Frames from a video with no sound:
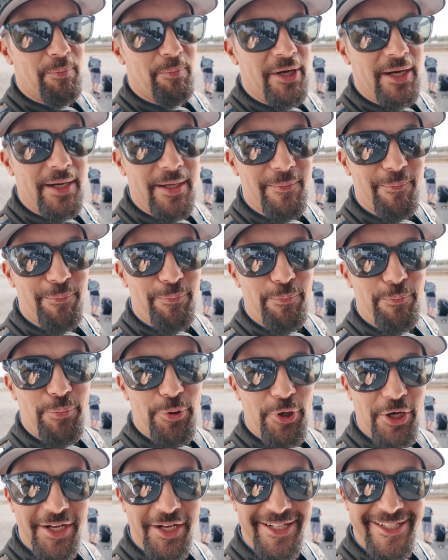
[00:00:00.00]
but
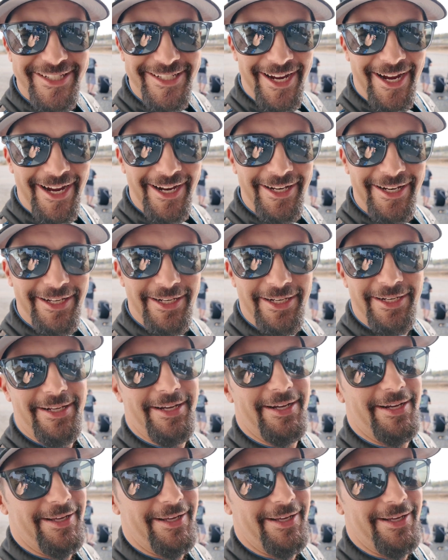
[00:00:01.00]
pretty excited.